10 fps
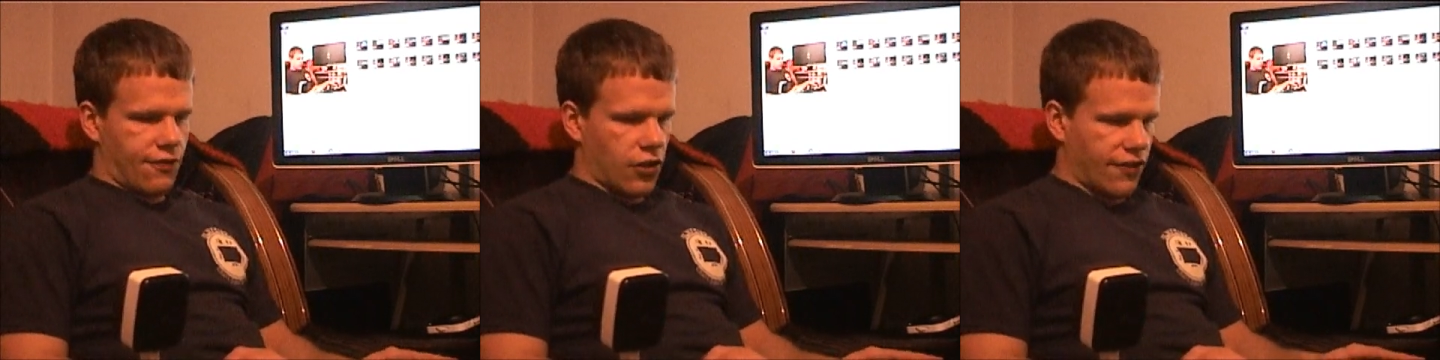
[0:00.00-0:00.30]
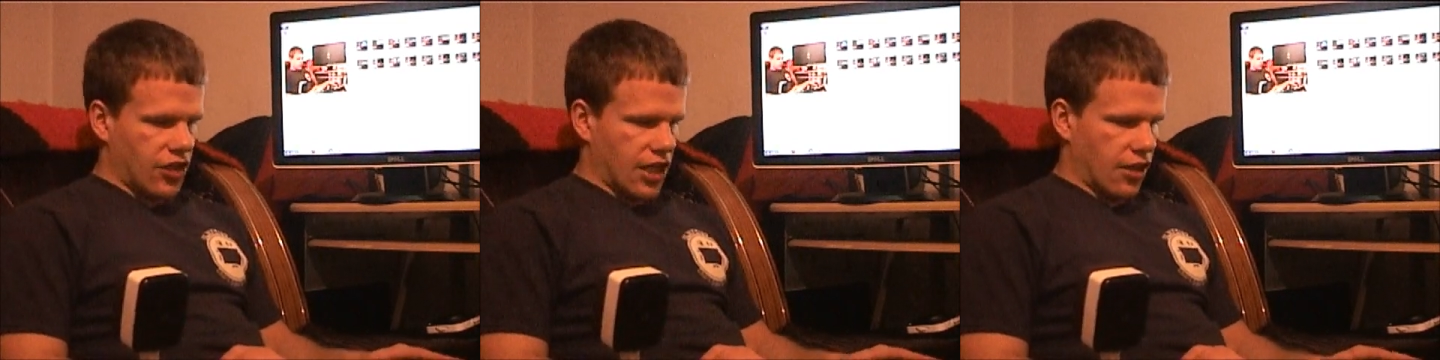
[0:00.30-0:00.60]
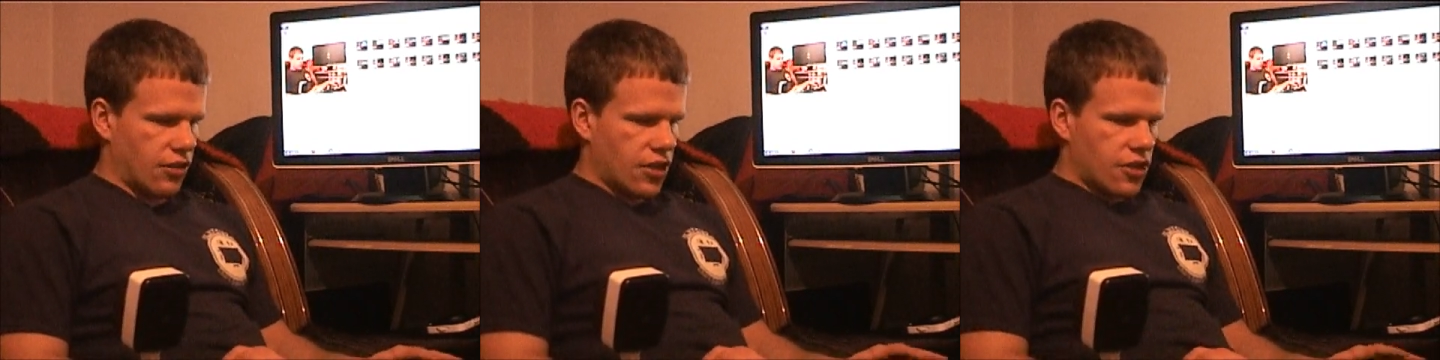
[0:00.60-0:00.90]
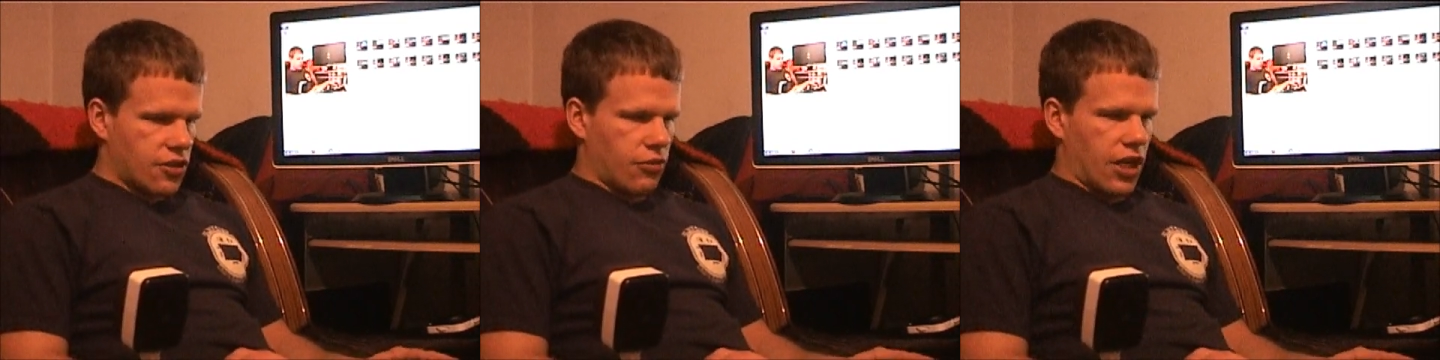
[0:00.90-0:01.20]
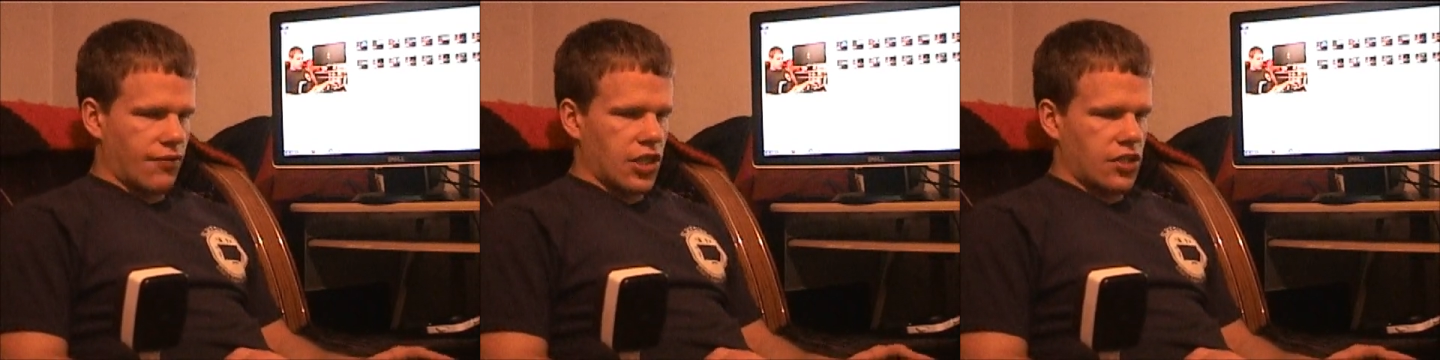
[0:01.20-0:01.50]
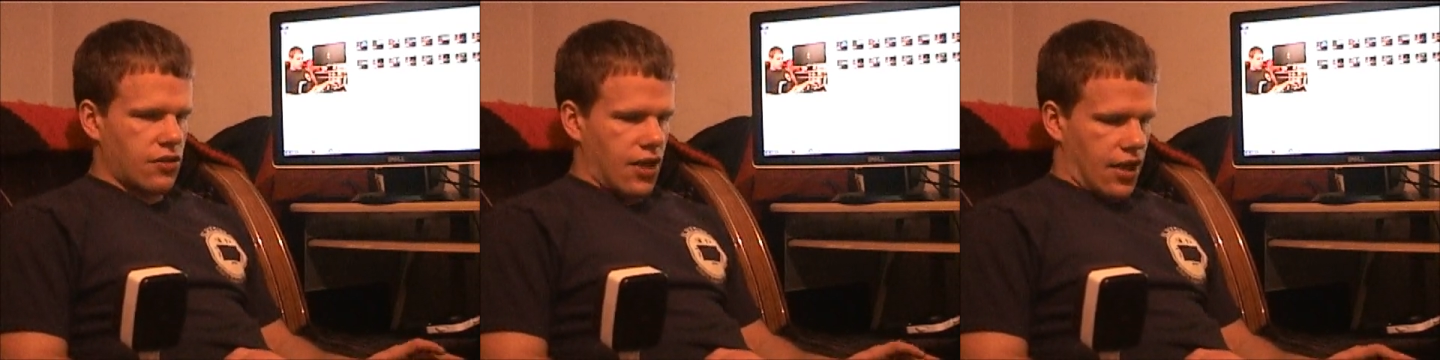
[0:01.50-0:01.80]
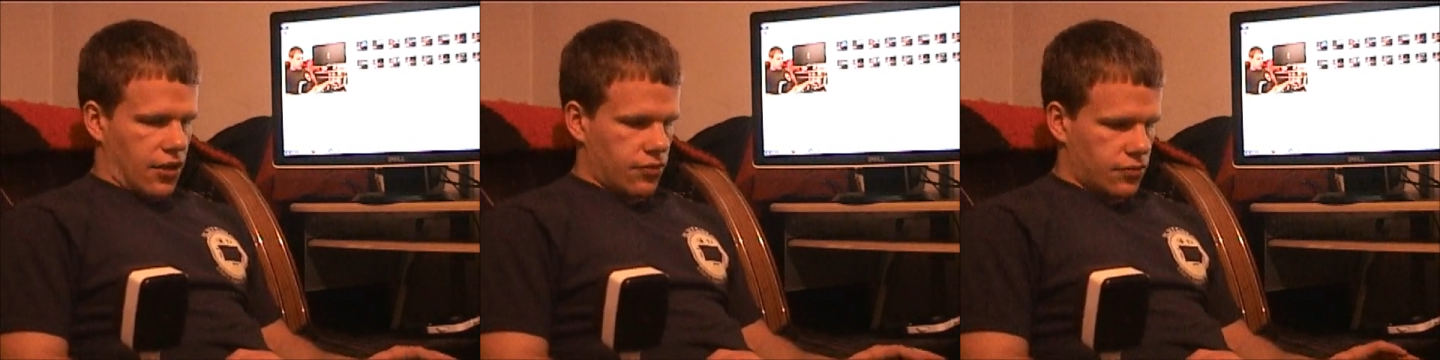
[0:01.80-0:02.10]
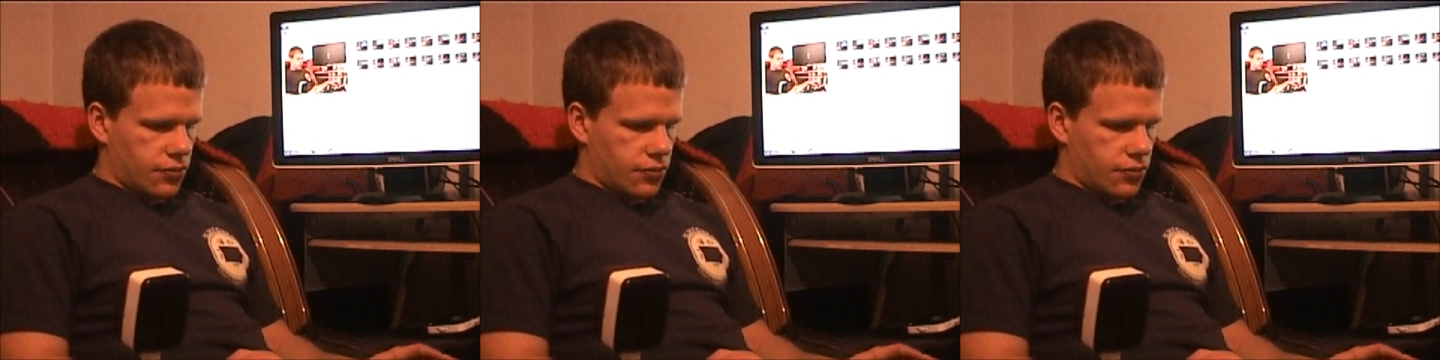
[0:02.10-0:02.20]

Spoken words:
for a video. So what I'm going to do now